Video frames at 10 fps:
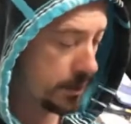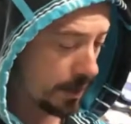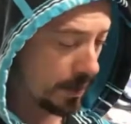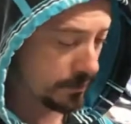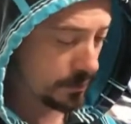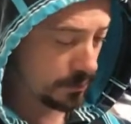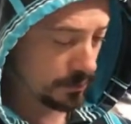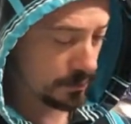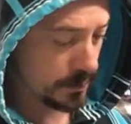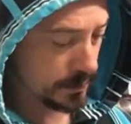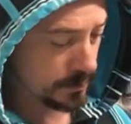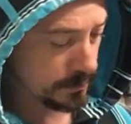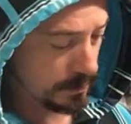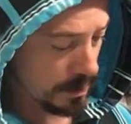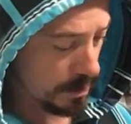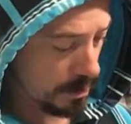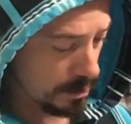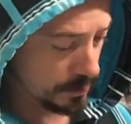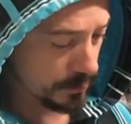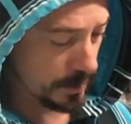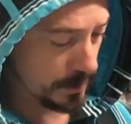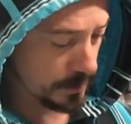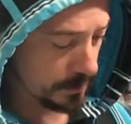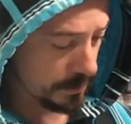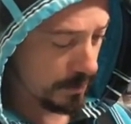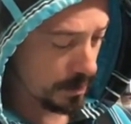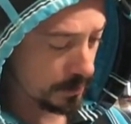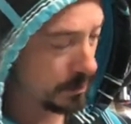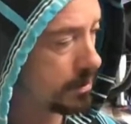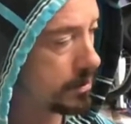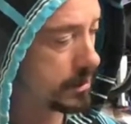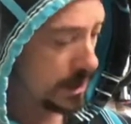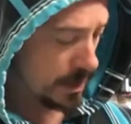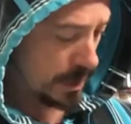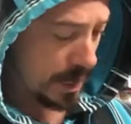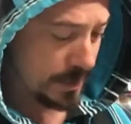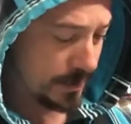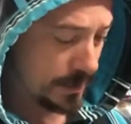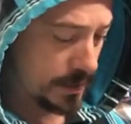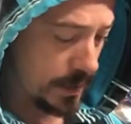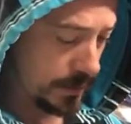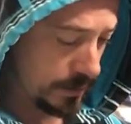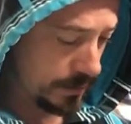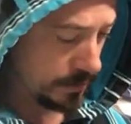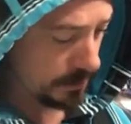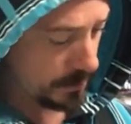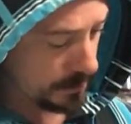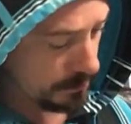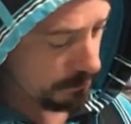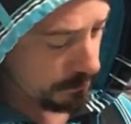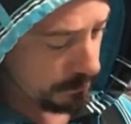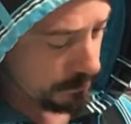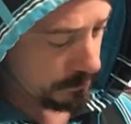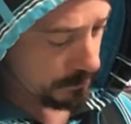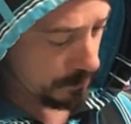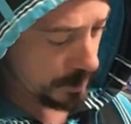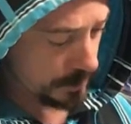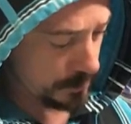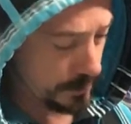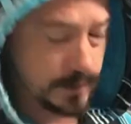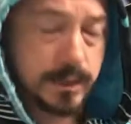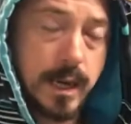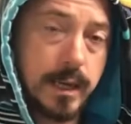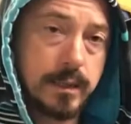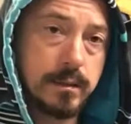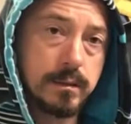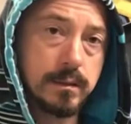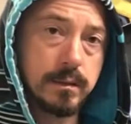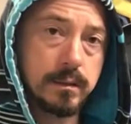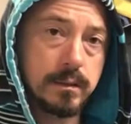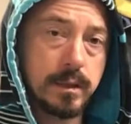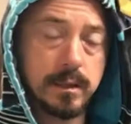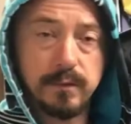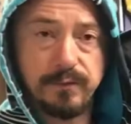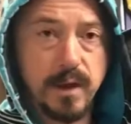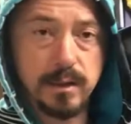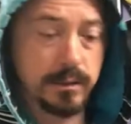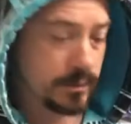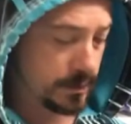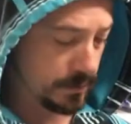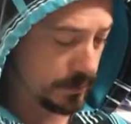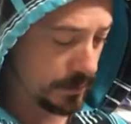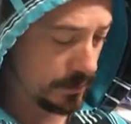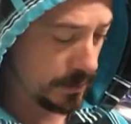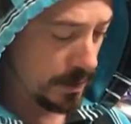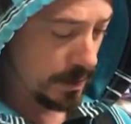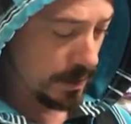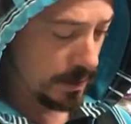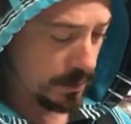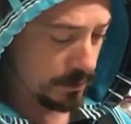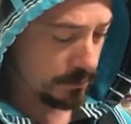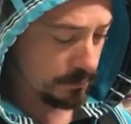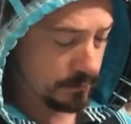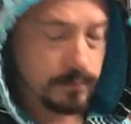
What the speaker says: you have to do, this holes right here, the mounting holes, I kinda went to the side, get a filer or something, and